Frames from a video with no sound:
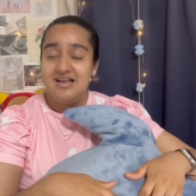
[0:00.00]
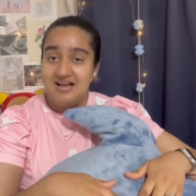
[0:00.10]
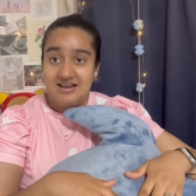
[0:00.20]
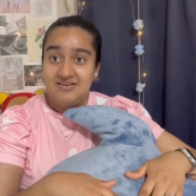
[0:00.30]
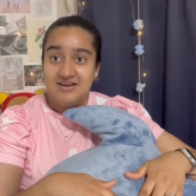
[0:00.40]

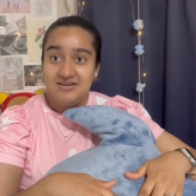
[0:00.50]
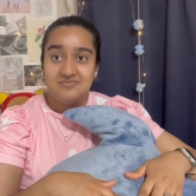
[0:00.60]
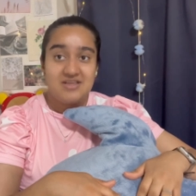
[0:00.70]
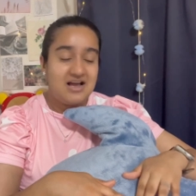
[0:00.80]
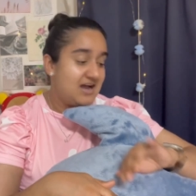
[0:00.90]
Anyway,
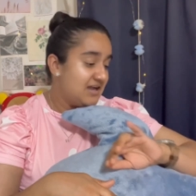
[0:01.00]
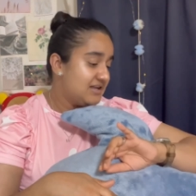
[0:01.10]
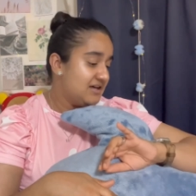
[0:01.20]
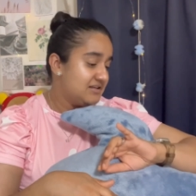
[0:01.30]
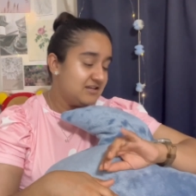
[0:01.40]
I
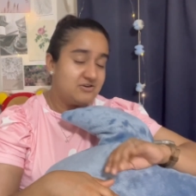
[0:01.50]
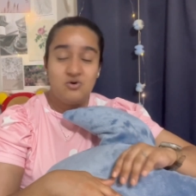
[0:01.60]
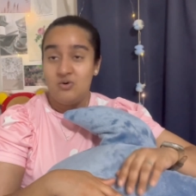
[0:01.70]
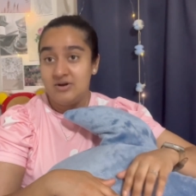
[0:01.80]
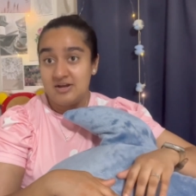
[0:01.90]
gotta get
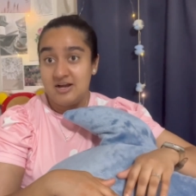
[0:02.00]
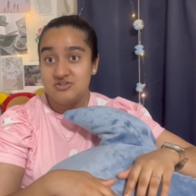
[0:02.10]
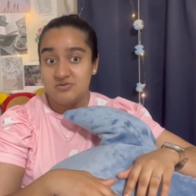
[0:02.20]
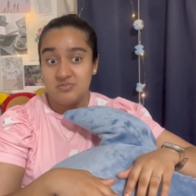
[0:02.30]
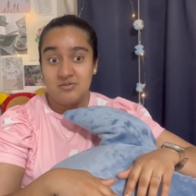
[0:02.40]
going. I
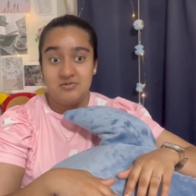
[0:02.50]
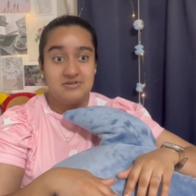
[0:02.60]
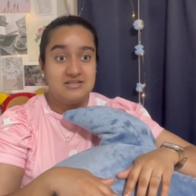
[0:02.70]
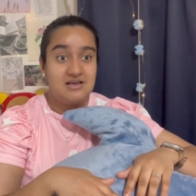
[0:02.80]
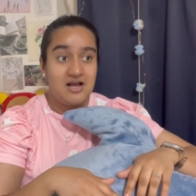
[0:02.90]
should
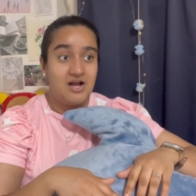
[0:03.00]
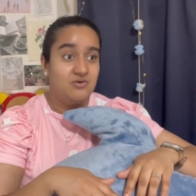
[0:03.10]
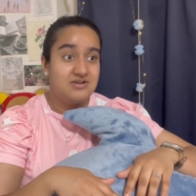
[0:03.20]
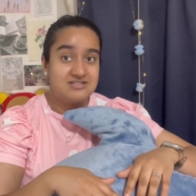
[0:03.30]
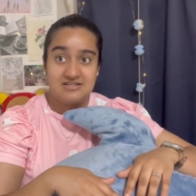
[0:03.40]
probably have
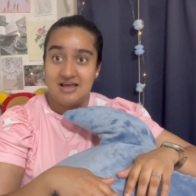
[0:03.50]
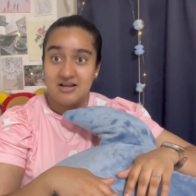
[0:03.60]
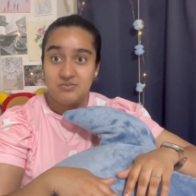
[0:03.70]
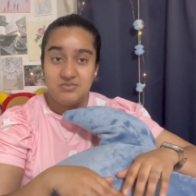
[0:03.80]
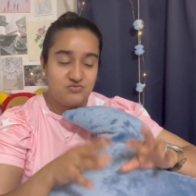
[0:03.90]
a snack
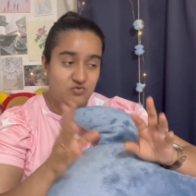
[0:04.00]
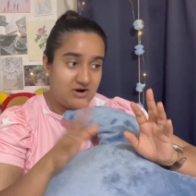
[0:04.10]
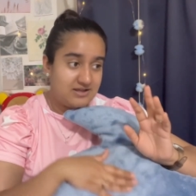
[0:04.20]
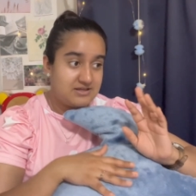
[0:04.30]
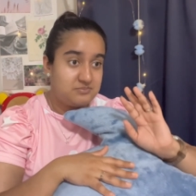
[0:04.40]
before
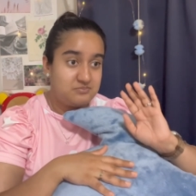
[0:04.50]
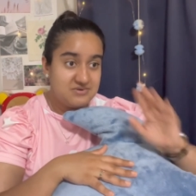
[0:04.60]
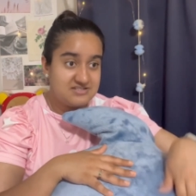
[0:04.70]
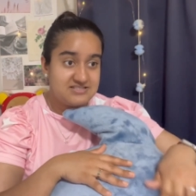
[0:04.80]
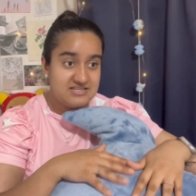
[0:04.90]
I get
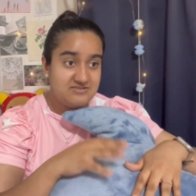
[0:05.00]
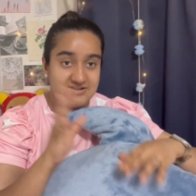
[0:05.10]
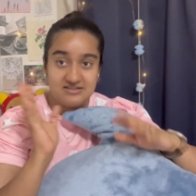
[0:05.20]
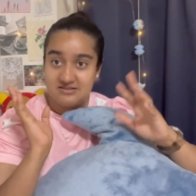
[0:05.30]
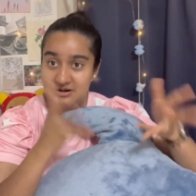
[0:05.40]
busy with
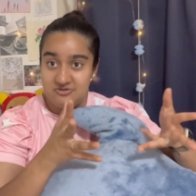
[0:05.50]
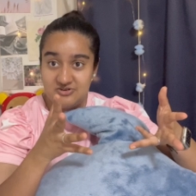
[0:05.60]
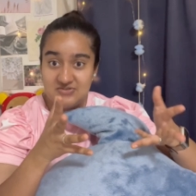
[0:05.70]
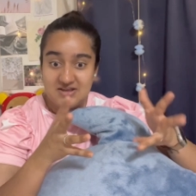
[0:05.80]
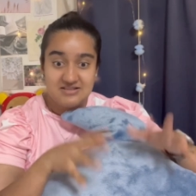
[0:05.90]
other
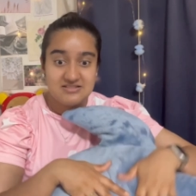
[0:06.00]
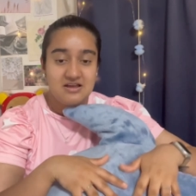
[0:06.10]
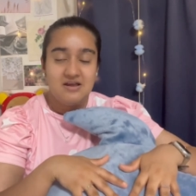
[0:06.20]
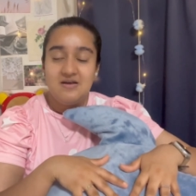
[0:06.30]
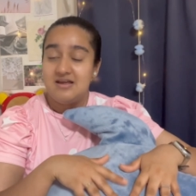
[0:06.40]
things.
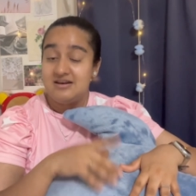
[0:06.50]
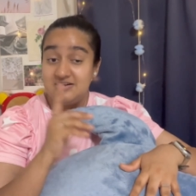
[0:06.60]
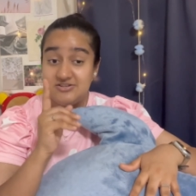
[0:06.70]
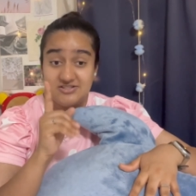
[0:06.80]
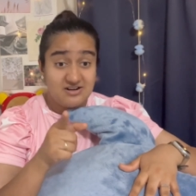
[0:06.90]
And I
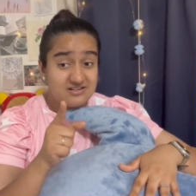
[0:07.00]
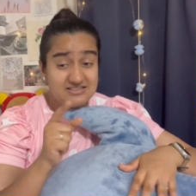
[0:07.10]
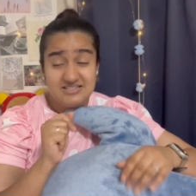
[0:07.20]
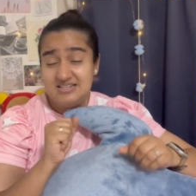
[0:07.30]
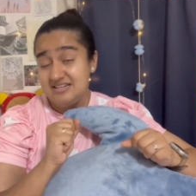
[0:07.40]
start
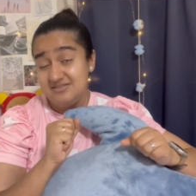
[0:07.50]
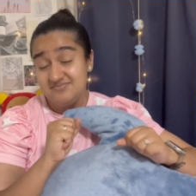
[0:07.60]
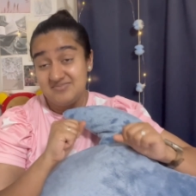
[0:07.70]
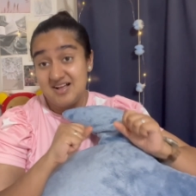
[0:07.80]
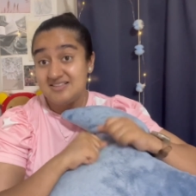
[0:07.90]
cleaning.
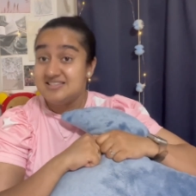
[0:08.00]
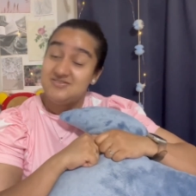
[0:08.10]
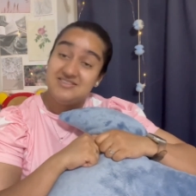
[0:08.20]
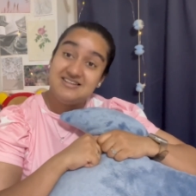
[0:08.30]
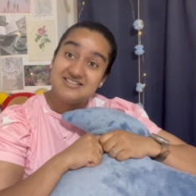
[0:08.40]
I'll see you
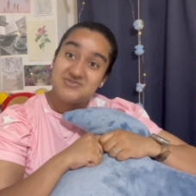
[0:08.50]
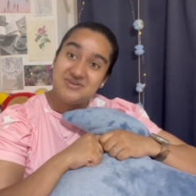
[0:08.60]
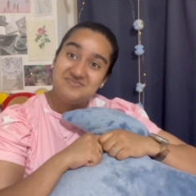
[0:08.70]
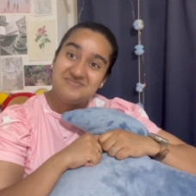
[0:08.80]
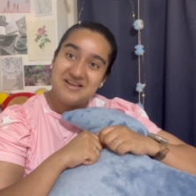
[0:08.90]
in the next one.
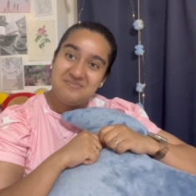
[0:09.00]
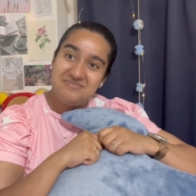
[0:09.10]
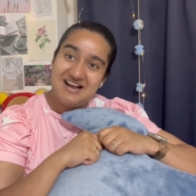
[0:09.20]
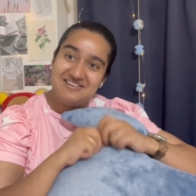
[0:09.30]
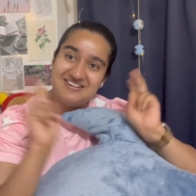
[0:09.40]

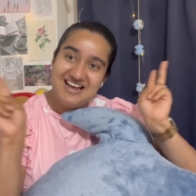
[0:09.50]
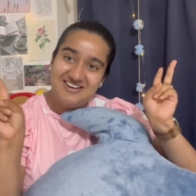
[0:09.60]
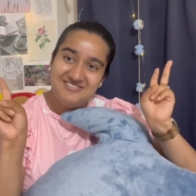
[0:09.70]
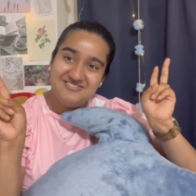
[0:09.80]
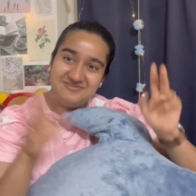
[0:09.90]
Bye for now.